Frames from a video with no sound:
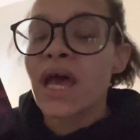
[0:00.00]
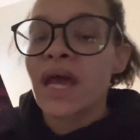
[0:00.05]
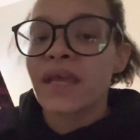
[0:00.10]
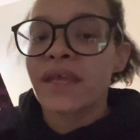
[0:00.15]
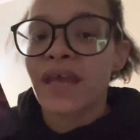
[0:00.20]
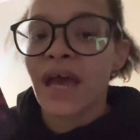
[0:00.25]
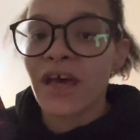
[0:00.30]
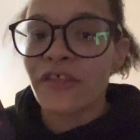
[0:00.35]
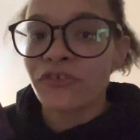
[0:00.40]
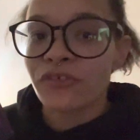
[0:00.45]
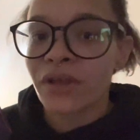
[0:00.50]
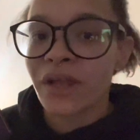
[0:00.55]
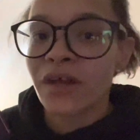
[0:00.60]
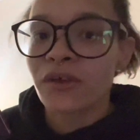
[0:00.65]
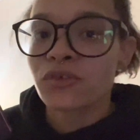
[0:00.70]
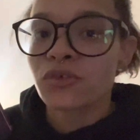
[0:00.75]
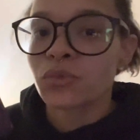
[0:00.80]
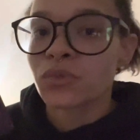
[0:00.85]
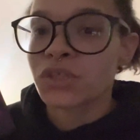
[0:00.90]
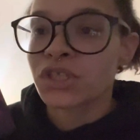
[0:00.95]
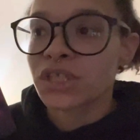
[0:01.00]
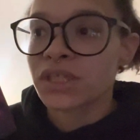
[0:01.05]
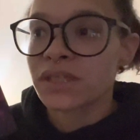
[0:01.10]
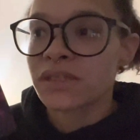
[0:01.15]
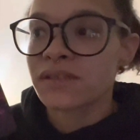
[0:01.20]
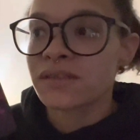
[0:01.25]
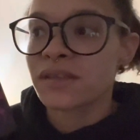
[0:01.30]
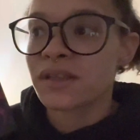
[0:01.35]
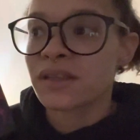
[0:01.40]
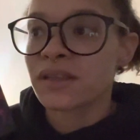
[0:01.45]
Catherine House, which
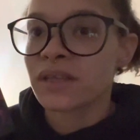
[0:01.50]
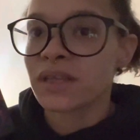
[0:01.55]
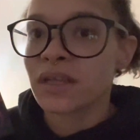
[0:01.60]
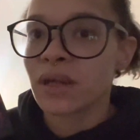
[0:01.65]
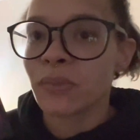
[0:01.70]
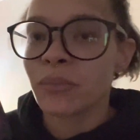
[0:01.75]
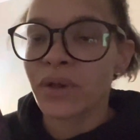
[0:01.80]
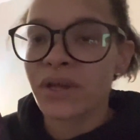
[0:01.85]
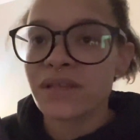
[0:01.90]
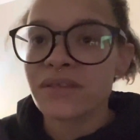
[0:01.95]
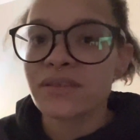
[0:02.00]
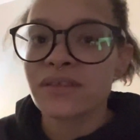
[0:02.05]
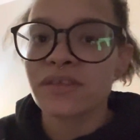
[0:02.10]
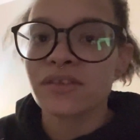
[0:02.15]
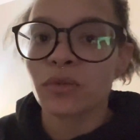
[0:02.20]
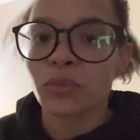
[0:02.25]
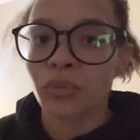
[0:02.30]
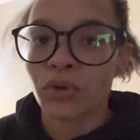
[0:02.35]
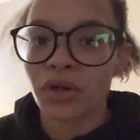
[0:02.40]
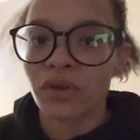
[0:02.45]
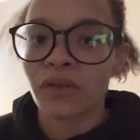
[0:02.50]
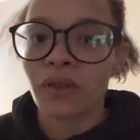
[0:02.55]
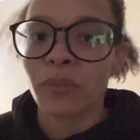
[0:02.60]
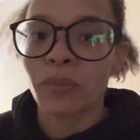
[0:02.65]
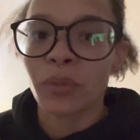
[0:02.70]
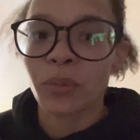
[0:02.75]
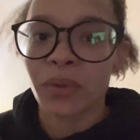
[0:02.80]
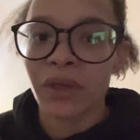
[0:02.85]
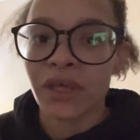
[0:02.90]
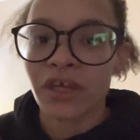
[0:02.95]
is the Bessie's book club
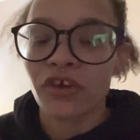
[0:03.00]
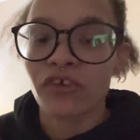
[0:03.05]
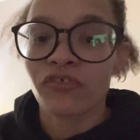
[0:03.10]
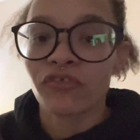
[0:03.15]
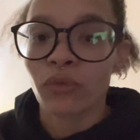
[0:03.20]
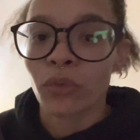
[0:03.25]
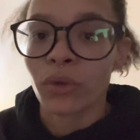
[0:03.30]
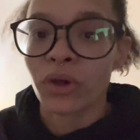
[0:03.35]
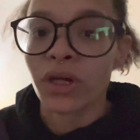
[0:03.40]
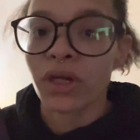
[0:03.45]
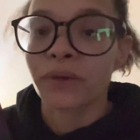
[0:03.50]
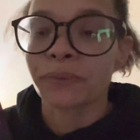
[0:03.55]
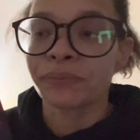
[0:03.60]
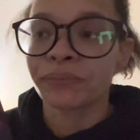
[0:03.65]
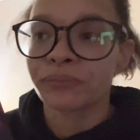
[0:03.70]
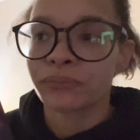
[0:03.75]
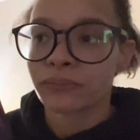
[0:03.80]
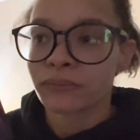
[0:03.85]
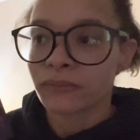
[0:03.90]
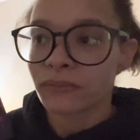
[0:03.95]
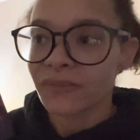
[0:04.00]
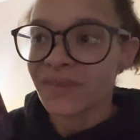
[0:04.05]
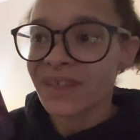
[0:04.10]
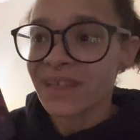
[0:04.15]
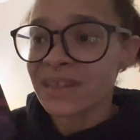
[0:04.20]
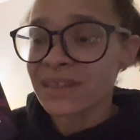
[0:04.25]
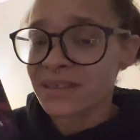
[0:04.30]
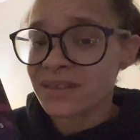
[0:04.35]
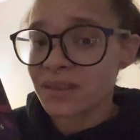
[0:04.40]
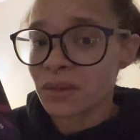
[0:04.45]
pick for
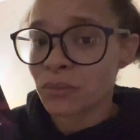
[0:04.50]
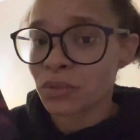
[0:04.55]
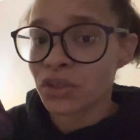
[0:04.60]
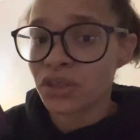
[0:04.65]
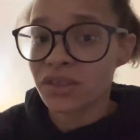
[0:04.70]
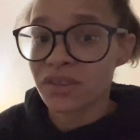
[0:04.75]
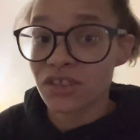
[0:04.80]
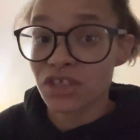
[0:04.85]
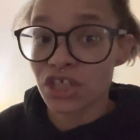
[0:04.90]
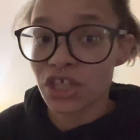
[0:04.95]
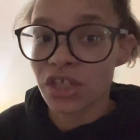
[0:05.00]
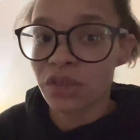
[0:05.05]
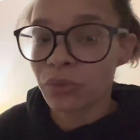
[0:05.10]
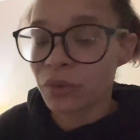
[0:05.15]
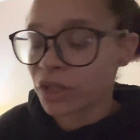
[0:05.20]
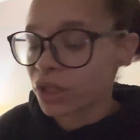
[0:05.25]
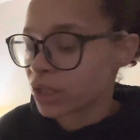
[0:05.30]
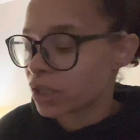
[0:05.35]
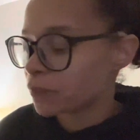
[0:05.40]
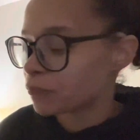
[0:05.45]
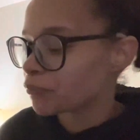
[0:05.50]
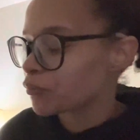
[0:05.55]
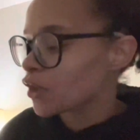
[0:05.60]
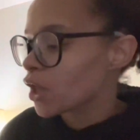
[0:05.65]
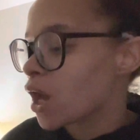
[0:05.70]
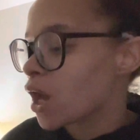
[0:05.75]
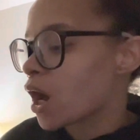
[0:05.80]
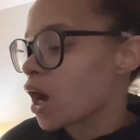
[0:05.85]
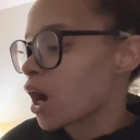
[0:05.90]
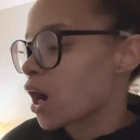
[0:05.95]
December into January.
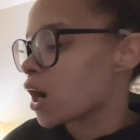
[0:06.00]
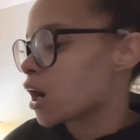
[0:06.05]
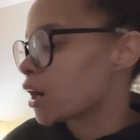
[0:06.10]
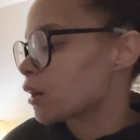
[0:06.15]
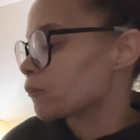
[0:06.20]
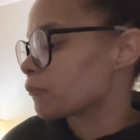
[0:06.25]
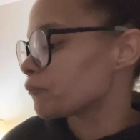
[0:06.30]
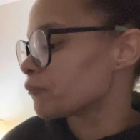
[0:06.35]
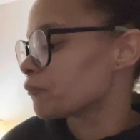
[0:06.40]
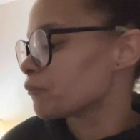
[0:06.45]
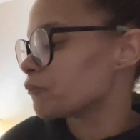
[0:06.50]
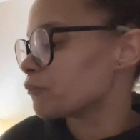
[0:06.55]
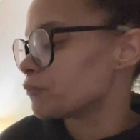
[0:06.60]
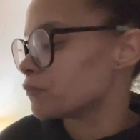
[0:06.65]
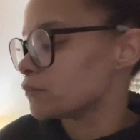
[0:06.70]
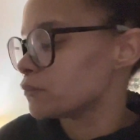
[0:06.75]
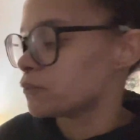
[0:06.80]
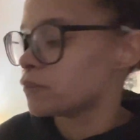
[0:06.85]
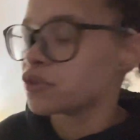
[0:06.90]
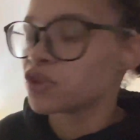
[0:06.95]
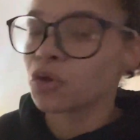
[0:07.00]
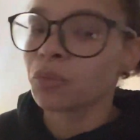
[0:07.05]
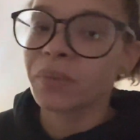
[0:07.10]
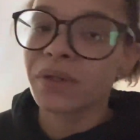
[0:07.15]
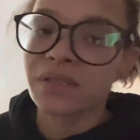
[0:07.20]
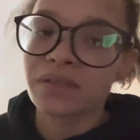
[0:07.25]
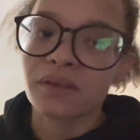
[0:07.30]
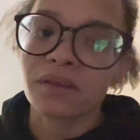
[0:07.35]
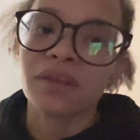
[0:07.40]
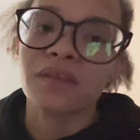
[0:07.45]
So
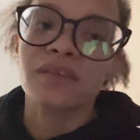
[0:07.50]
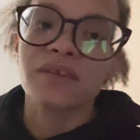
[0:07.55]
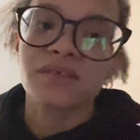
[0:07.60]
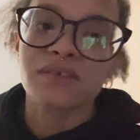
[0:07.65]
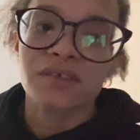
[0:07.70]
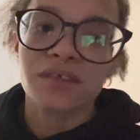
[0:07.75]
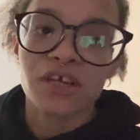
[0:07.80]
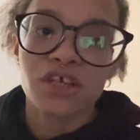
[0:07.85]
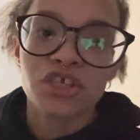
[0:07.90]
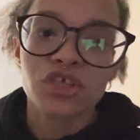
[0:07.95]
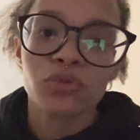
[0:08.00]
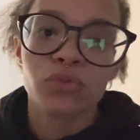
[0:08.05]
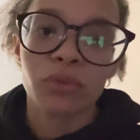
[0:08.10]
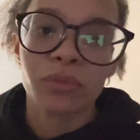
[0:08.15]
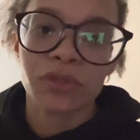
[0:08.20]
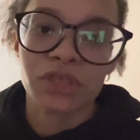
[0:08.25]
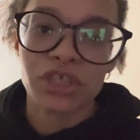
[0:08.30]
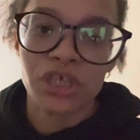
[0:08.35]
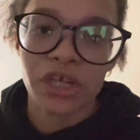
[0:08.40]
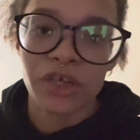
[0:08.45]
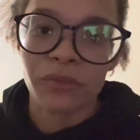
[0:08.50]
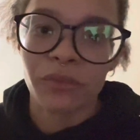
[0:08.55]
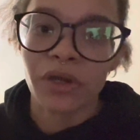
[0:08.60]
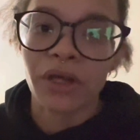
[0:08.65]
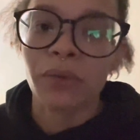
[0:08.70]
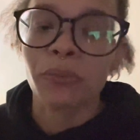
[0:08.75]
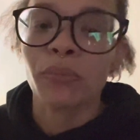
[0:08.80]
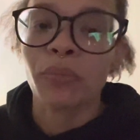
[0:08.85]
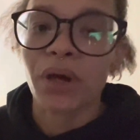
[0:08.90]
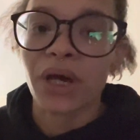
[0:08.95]
basically the discussion will be January,
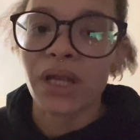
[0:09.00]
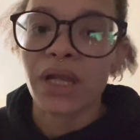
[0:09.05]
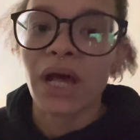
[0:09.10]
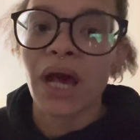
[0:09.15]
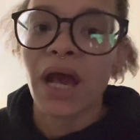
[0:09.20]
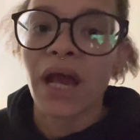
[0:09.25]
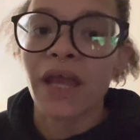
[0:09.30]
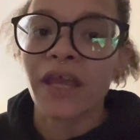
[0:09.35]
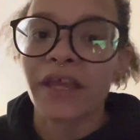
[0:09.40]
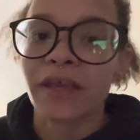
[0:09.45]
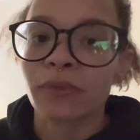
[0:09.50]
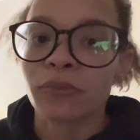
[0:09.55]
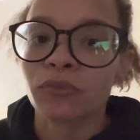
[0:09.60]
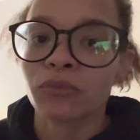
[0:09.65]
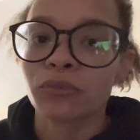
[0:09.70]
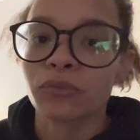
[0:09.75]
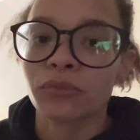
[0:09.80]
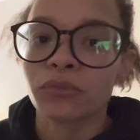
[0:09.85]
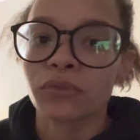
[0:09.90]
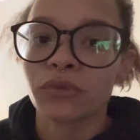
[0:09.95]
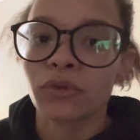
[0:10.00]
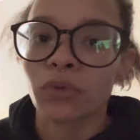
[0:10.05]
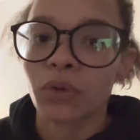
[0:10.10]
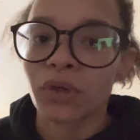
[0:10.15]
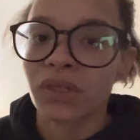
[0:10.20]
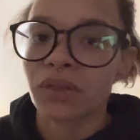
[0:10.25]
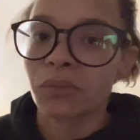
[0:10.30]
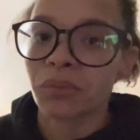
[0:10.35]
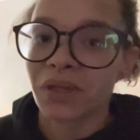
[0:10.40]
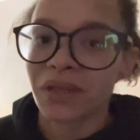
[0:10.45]
but I am
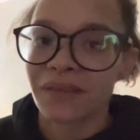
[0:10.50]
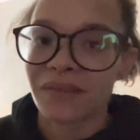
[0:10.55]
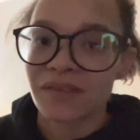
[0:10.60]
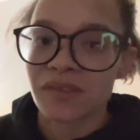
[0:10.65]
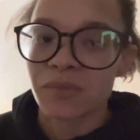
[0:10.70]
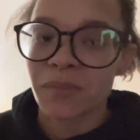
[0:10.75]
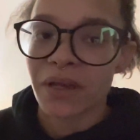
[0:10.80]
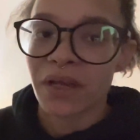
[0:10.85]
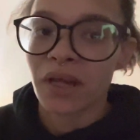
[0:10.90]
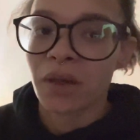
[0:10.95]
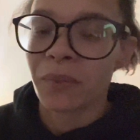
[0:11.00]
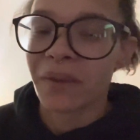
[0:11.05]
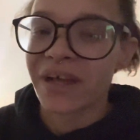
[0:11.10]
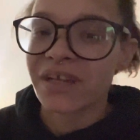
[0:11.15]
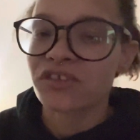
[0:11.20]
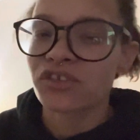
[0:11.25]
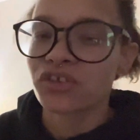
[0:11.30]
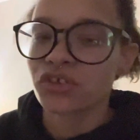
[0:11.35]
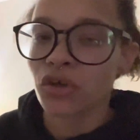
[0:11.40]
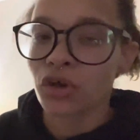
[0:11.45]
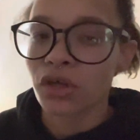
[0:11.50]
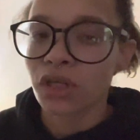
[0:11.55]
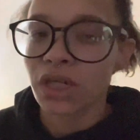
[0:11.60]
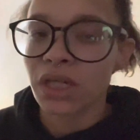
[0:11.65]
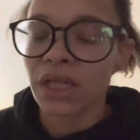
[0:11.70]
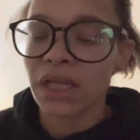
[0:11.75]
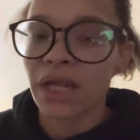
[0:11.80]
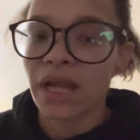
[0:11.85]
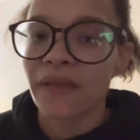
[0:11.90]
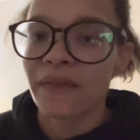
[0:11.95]
going to pick this back up. I started
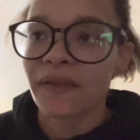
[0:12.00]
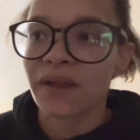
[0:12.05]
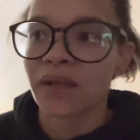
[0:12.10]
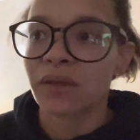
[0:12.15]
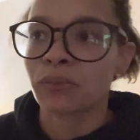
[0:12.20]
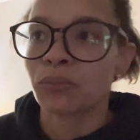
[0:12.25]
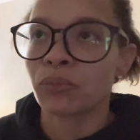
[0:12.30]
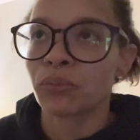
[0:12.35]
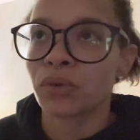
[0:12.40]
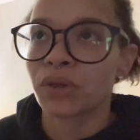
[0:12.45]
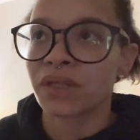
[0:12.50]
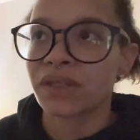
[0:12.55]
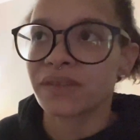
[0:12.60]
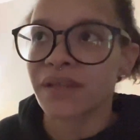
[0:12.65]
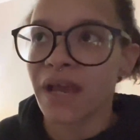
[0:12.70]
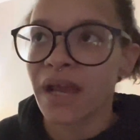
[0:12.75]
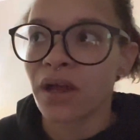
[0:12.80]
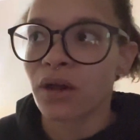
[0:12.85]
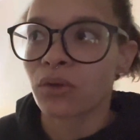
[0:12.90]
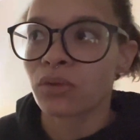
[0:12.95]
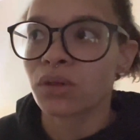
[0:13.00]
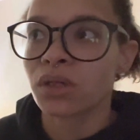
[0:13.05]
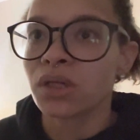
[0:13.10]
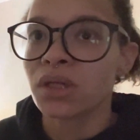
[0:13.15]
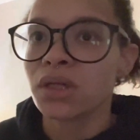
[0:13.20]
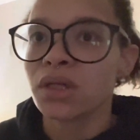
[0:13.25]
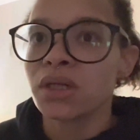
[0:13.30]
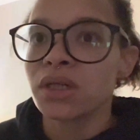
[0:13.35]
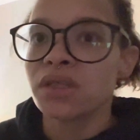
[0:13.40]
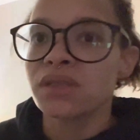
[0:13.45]
it and then I put it down
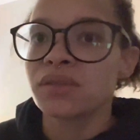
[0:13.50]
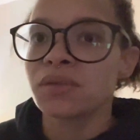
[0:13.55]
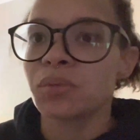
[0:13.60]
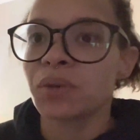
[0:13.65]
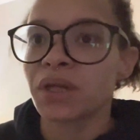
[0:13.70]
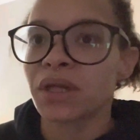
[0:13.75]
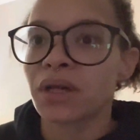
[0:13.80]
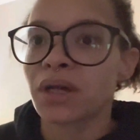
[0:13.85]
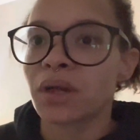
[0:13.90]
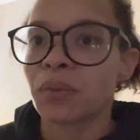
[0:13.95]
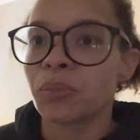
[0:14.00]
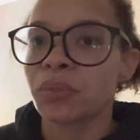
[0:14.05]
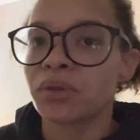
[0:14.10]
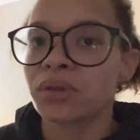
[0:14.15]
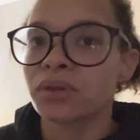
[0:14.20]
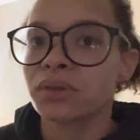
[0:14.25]
to pick up